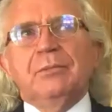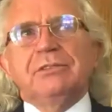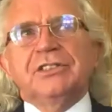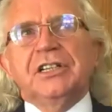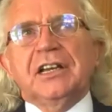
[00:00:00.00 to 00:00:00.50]
remember
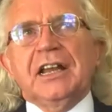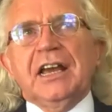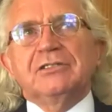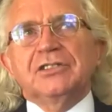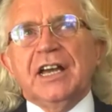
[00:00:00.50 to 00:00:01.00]
seeing an
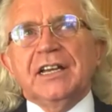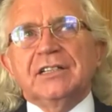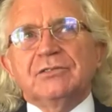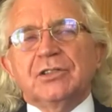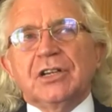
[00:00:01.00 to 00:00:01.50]
outtake.
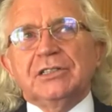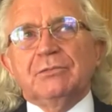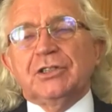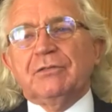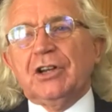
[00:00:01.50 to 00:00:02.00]
It
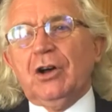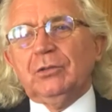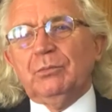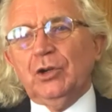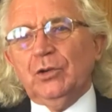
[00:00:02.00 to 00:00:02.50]
was of an
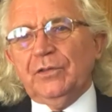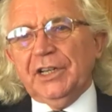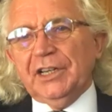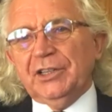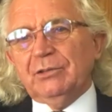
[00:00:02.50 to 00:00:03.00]
old
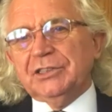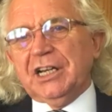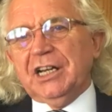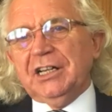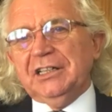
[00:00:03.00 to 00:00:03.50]
movie, and there was
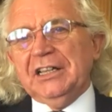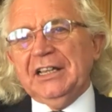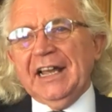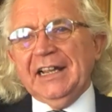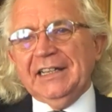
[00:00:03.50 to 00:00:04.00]
a
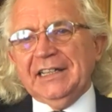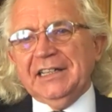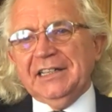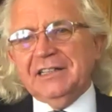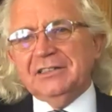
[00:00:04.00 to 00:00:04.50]

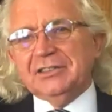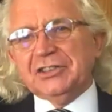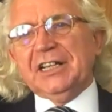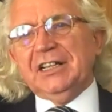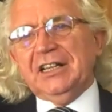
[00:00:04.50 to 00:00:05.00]
lady
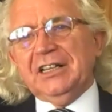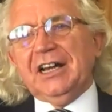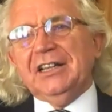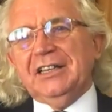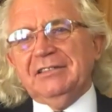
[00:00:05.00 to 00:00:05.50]

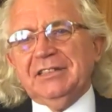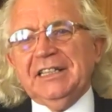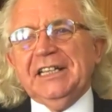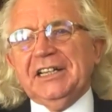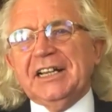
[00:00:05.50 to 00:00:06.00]

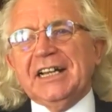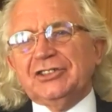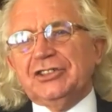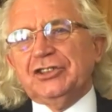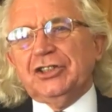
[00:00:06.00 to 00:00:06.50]
leaning
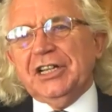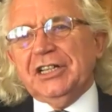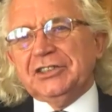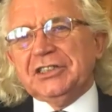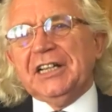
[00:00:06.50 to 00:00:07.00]
against a tree,
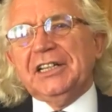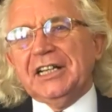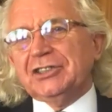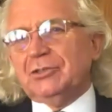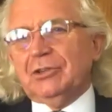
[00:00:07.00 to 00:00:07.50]
and standing
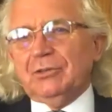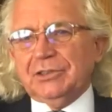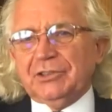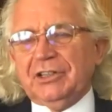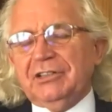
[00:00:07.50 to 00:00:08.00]
next to her
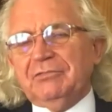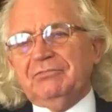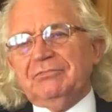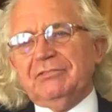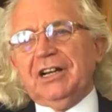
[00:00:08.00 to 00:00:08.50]
was a
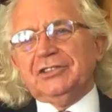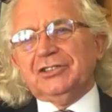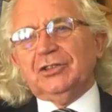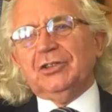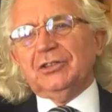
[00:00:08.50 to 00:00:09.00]
rather
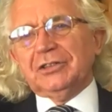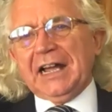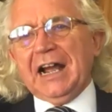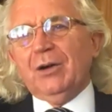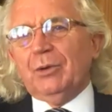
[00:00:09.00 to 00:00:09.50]
tall
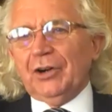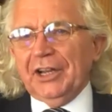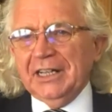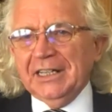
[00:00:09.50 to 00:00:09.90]
cowboy.